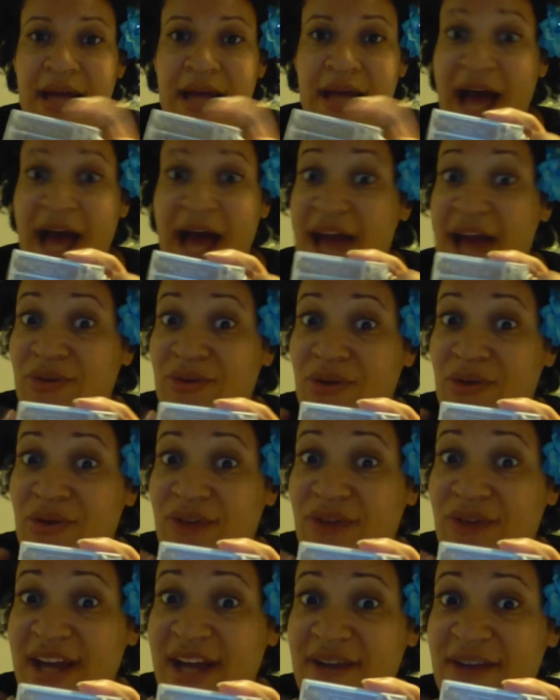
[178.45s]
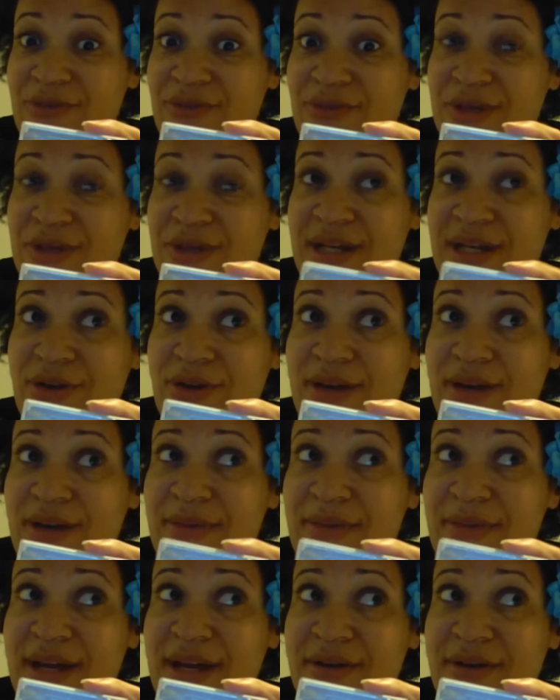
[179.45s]
I don't know if I have 3 AA
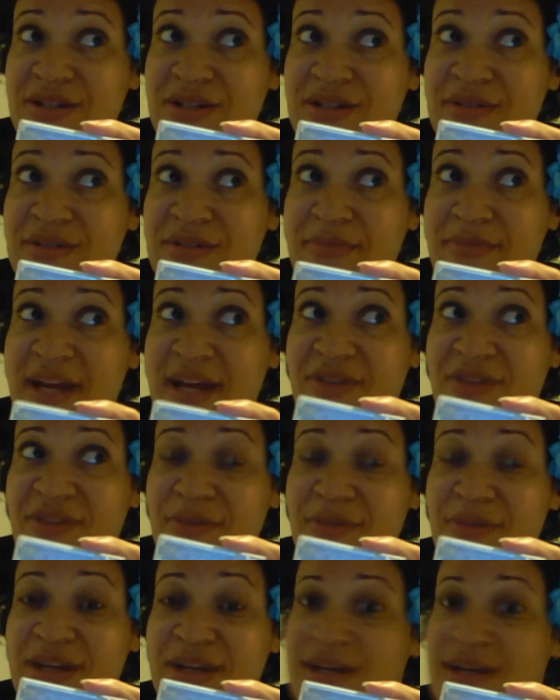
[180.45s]
batteries. May have to be